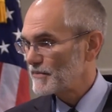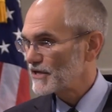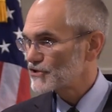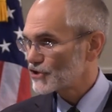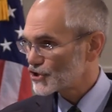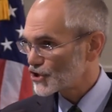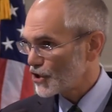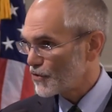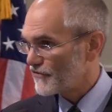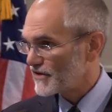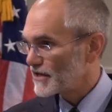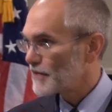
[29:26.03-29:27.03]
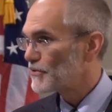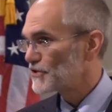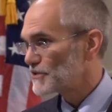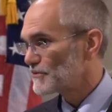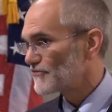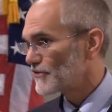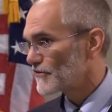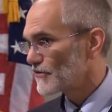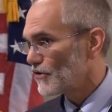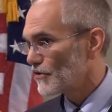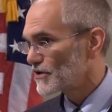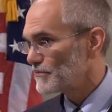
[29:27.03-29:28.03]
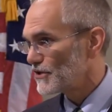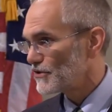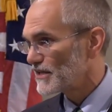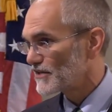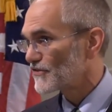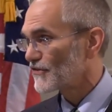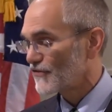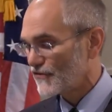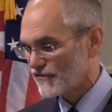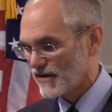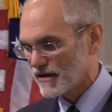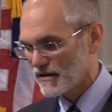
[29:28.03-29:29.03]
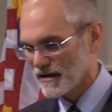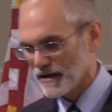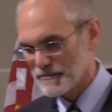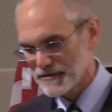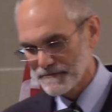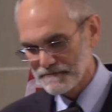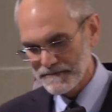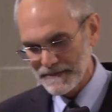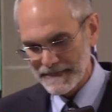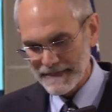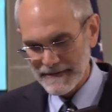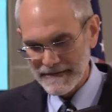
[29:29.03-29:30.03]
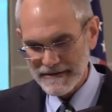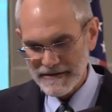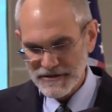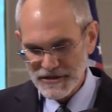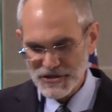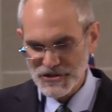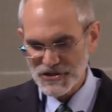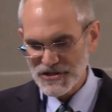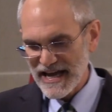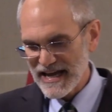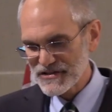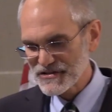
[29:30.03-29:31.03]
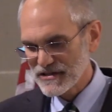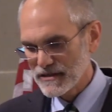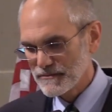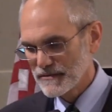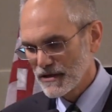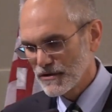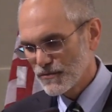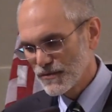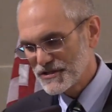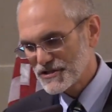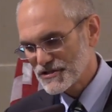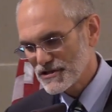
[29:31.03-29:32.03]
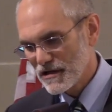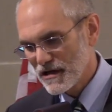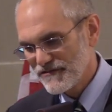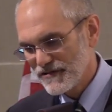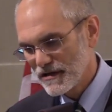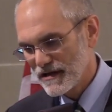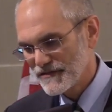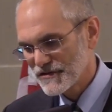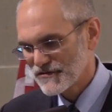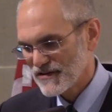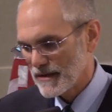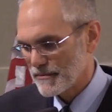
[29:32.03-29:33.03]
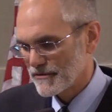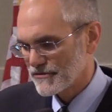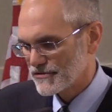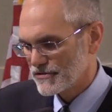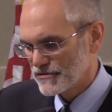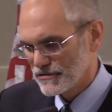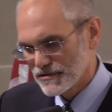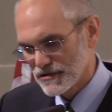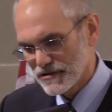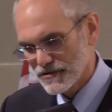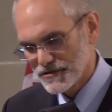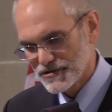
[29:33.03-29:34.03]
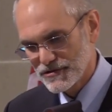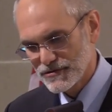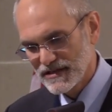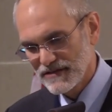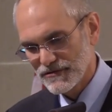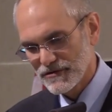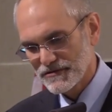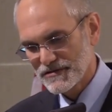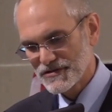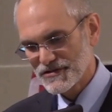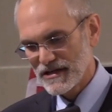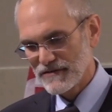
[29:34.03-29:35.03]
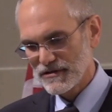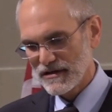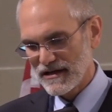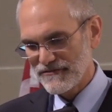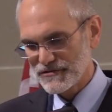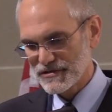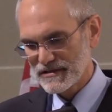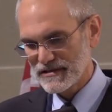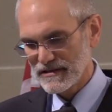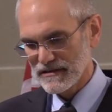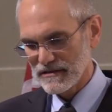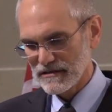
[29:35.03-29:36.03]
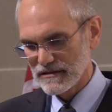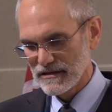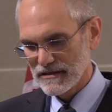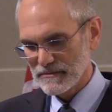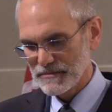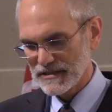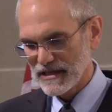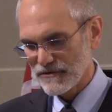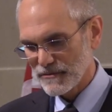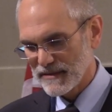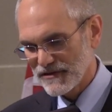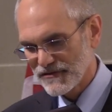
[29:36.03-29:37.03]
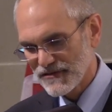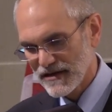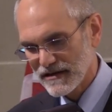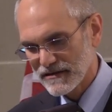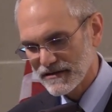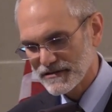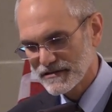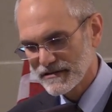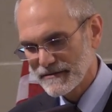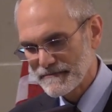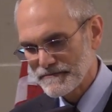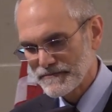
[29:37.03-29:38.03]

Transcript: It makes a show He puts him in front of the whole community and says, Stand up. Then Jesus asked them, Which is lawful on the Sabbath, to do good or to do evil, to save a life, or to kill? But they remained silent.